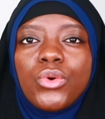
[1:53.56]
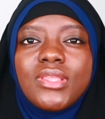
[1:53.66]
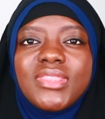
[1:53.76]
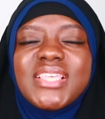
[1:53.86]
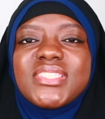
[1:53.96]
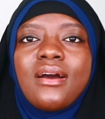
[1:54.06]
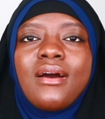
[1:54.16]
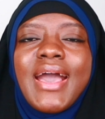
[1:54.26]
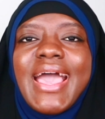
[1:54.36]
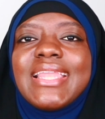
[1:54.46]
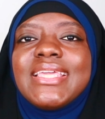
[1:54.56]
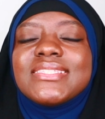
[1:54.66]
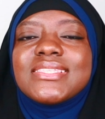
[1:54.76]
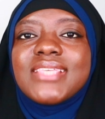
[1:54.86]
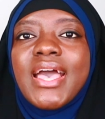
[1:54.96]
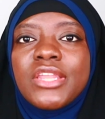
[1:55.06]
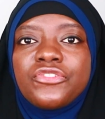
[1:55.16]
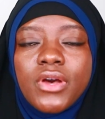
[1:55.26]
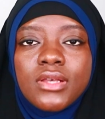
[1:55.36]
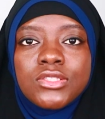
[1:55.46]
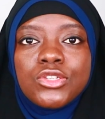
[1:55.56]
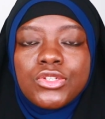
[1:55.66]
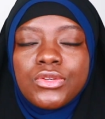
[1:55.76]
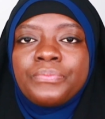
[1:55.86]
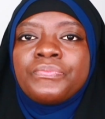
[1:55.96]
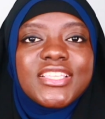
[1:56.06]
or the things that are highly desired for us to do.